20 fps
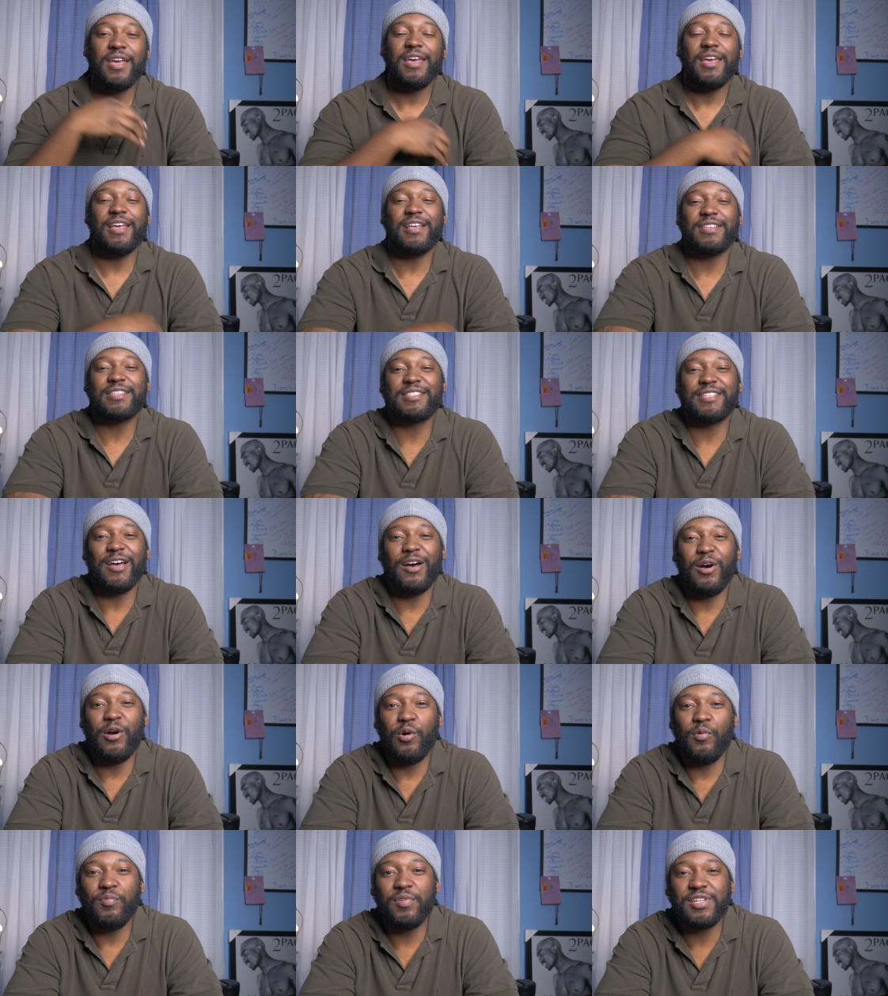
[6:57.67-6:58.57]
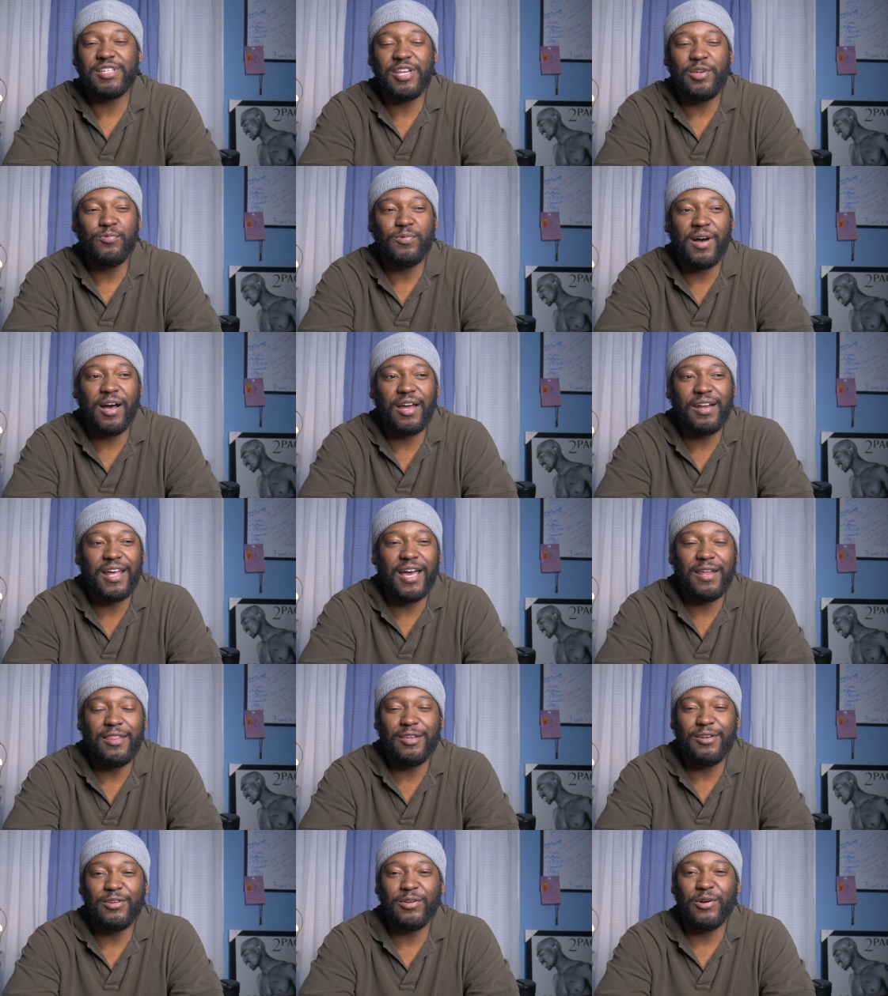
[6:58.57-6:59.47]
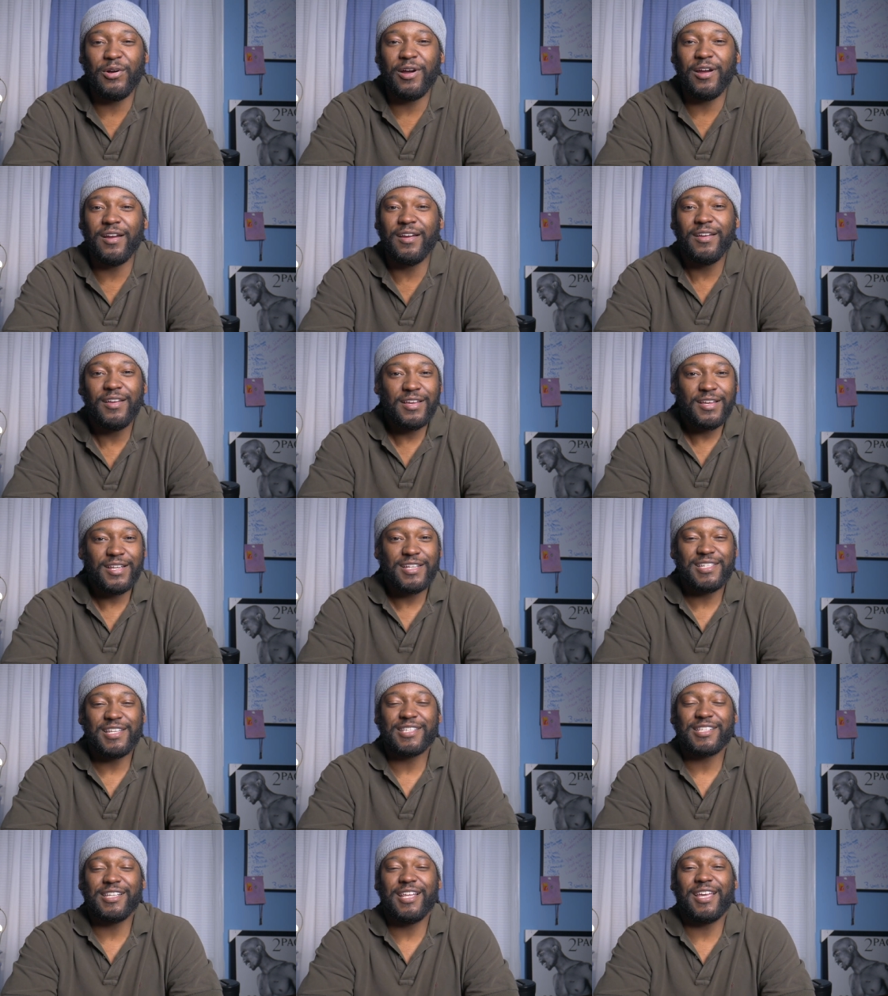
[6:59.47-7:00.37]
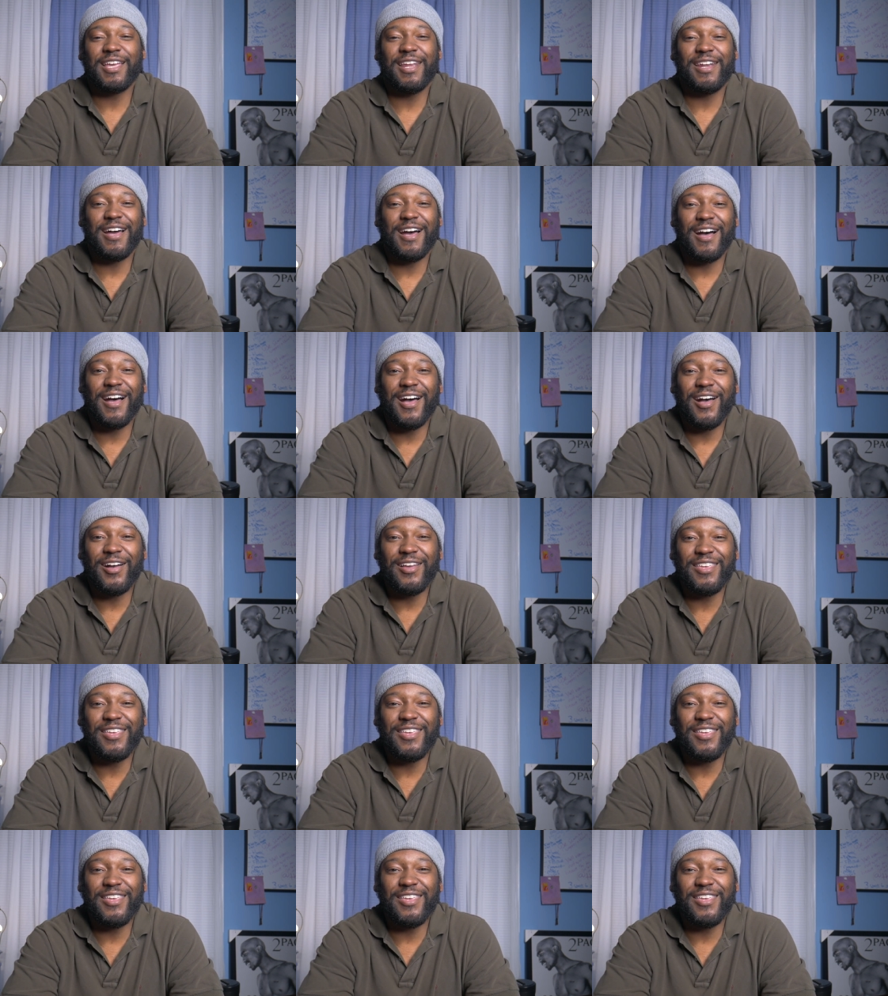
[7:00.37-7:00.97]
And so she walked out the door just looking all